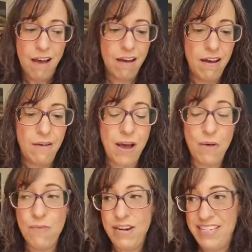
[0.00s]
Um, I
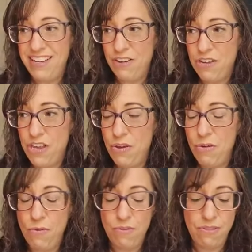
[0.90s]
want to tell
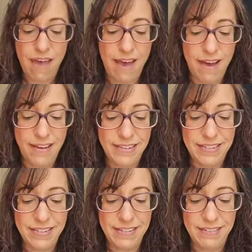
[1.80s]
you
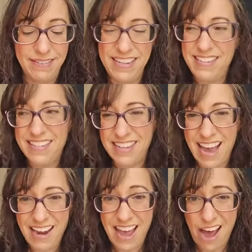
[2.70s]
that this is
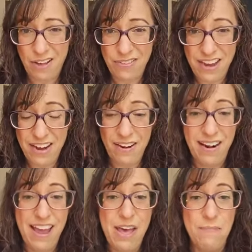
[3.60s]
kind of out there,
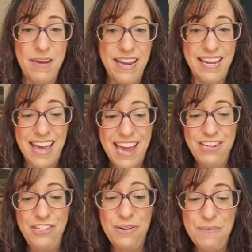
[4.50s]
but in
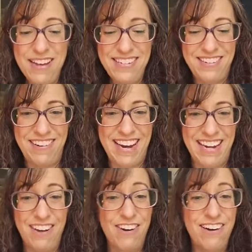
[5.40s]
case you're wondering,
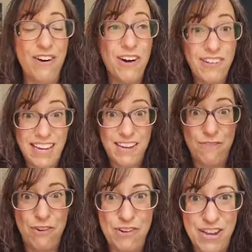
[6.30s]
or, or like if
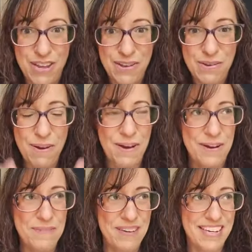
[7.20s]
you're new,
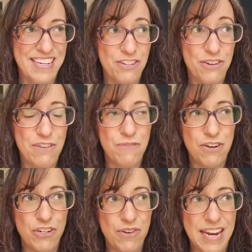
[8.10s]
oh my goodness, you're in for
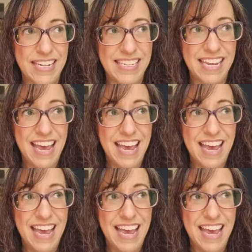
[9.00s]
a treat.